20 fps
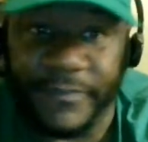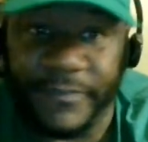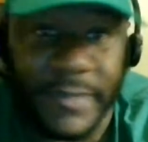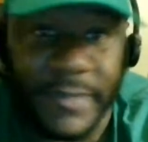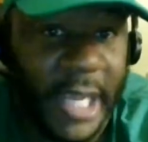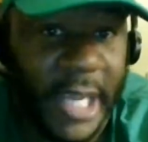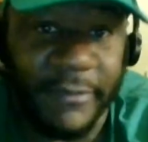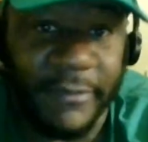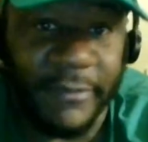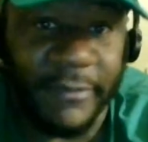
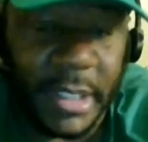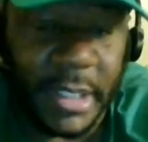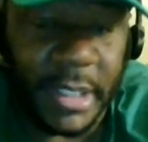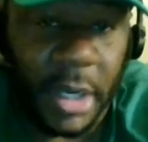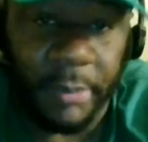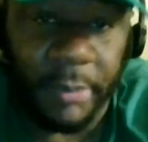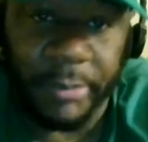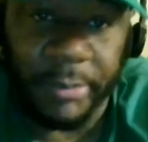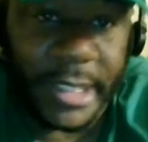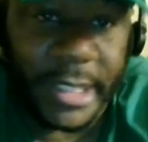David
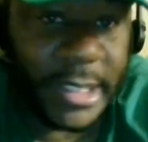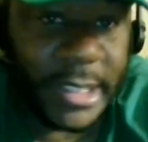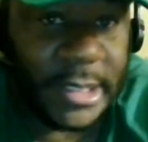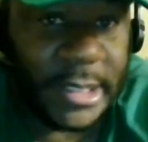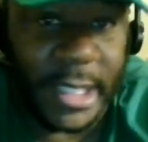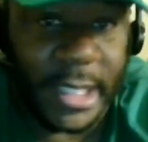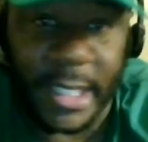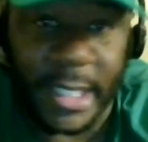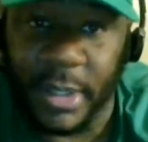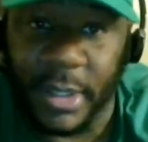Montgomery can
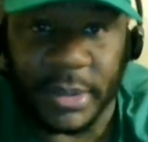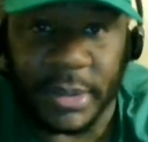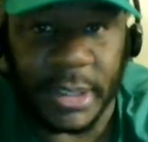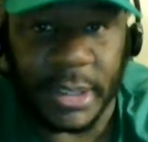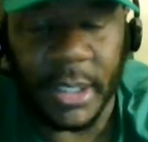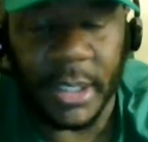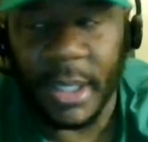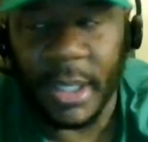stay healthy,